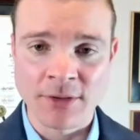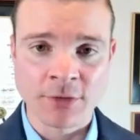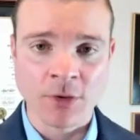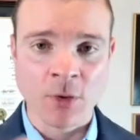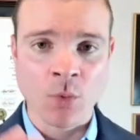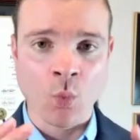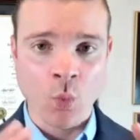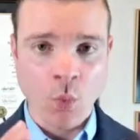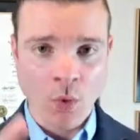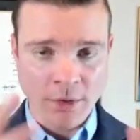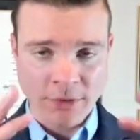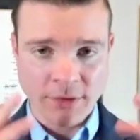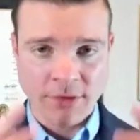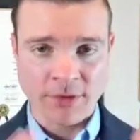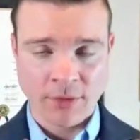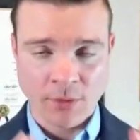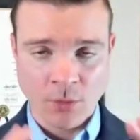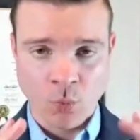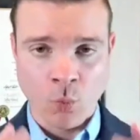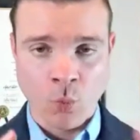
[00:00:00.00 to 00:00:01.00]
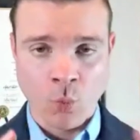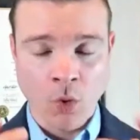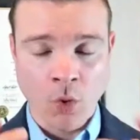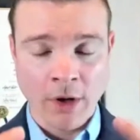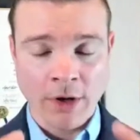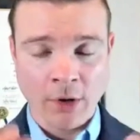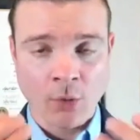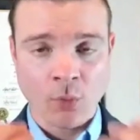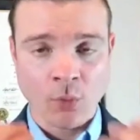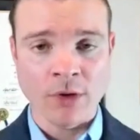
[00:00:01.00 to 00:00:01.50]
So
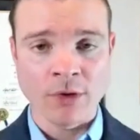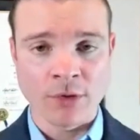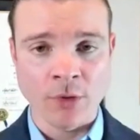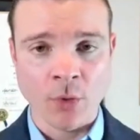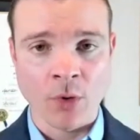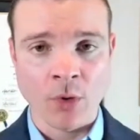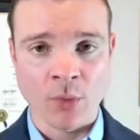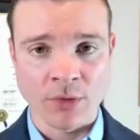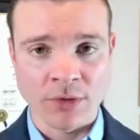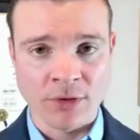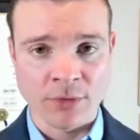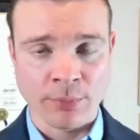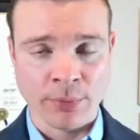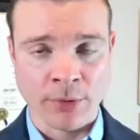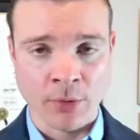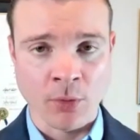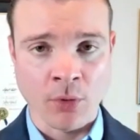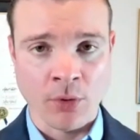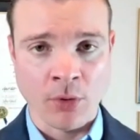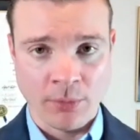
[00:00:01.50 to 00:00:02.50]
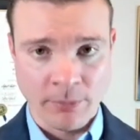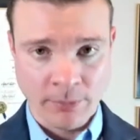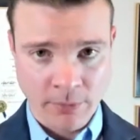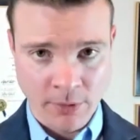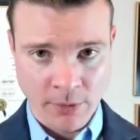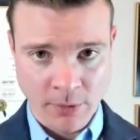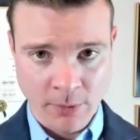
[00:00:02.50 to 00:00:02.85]
what are we doing with this parole